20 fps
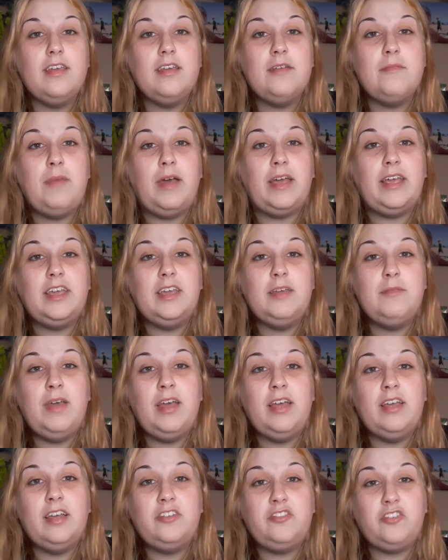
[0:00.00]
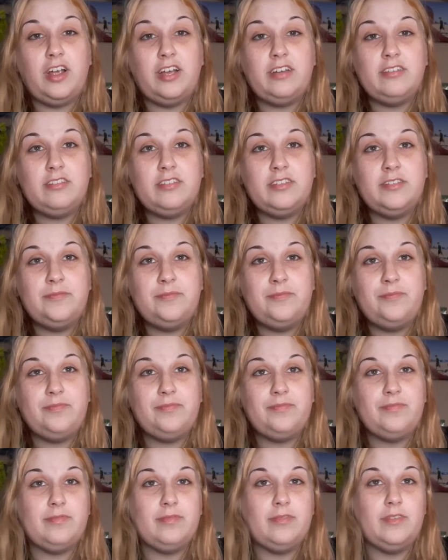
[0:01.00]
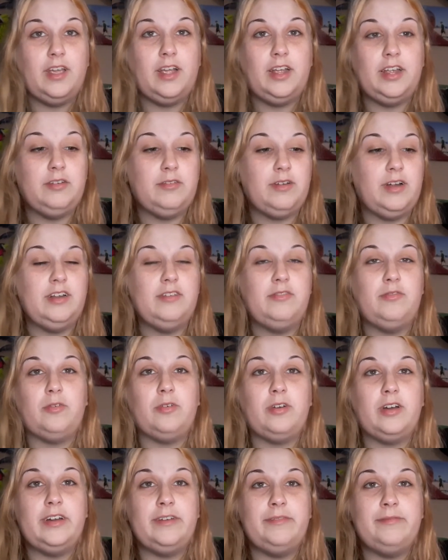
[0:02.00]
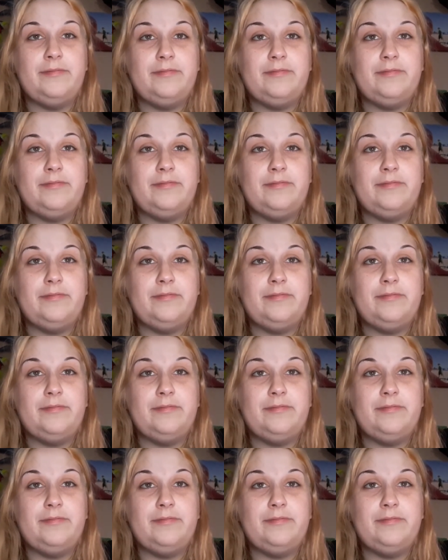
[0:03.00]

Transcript: My email address. Are you ready for it?